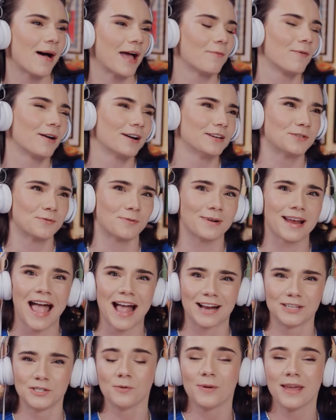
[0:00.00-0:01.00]
I wanted to
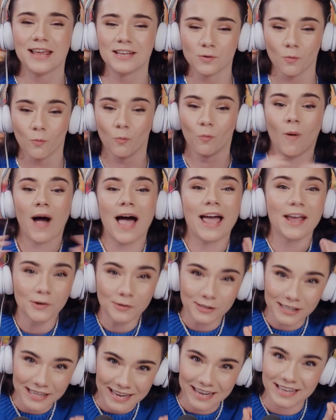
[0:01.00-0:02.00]
react to his
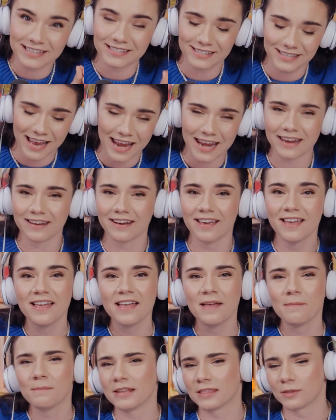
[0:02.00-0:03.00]
wildly insane
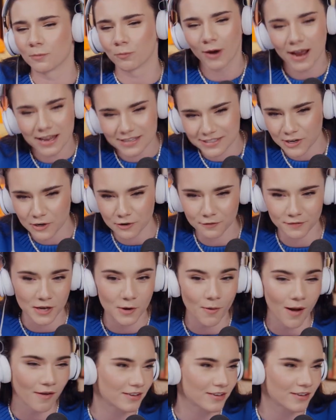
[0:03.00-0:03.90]
Meet the Press interview.